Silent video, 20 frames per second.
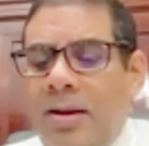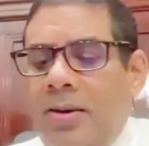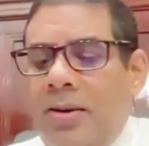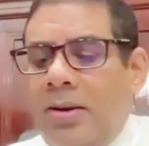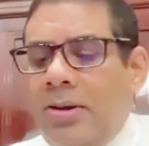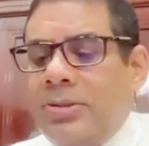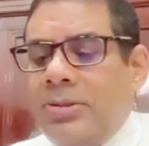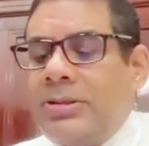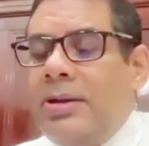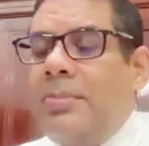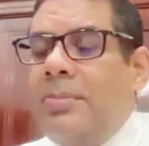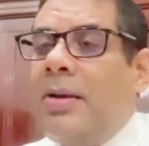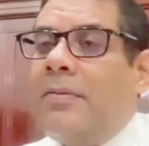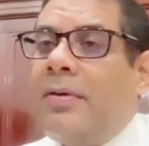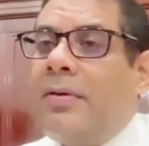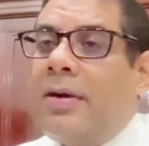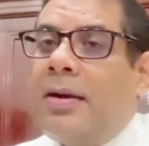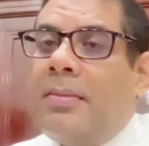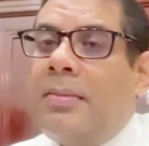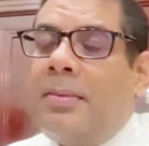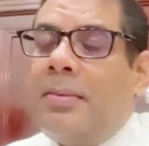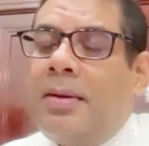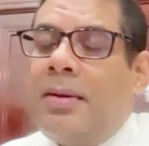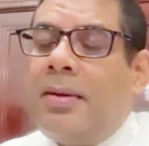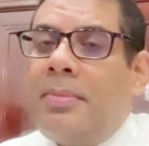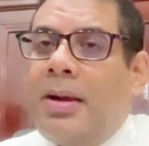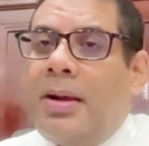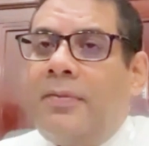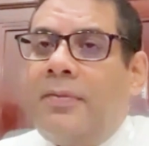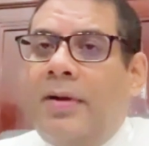Dr. Selma,
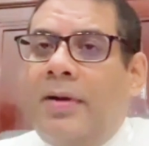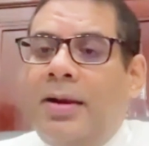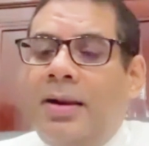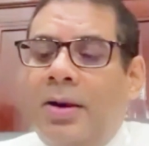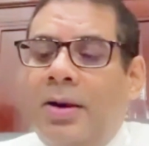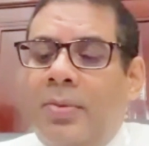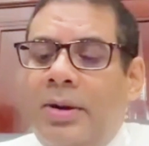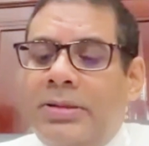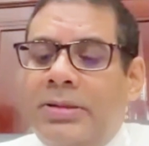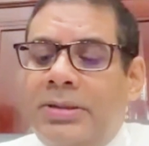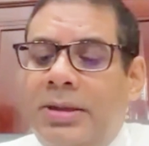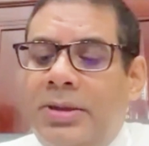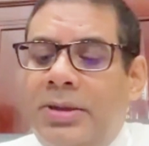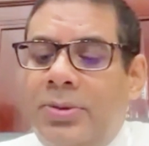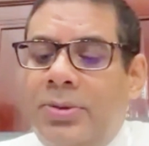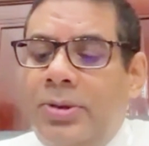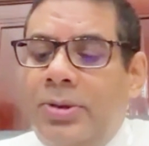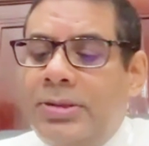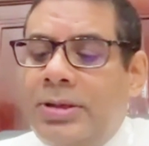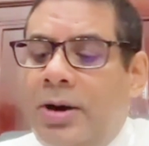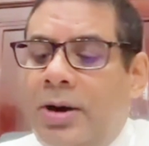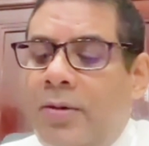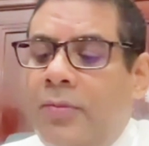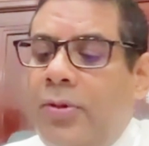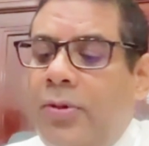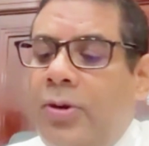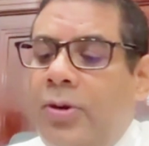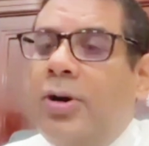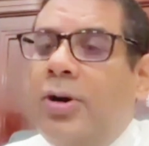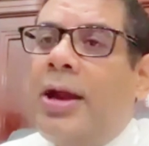my final question to you is: how
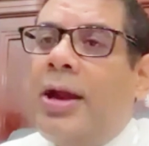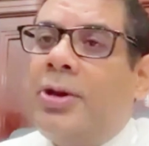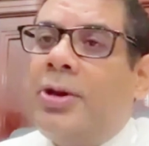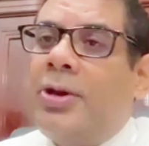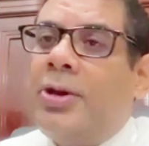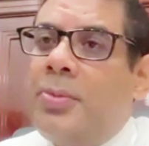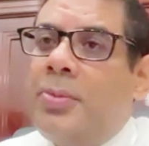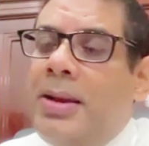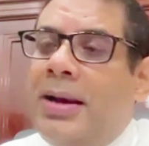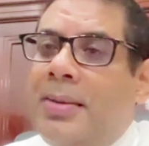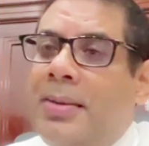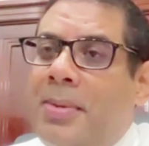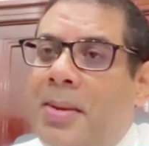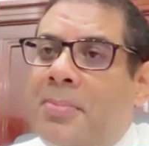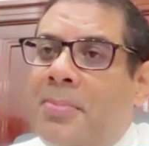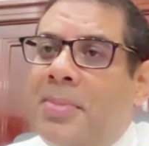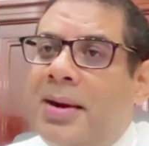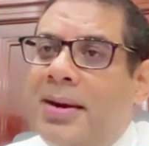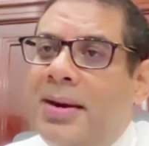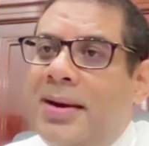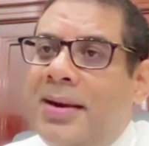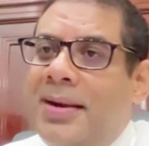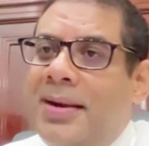would you like to be remembered?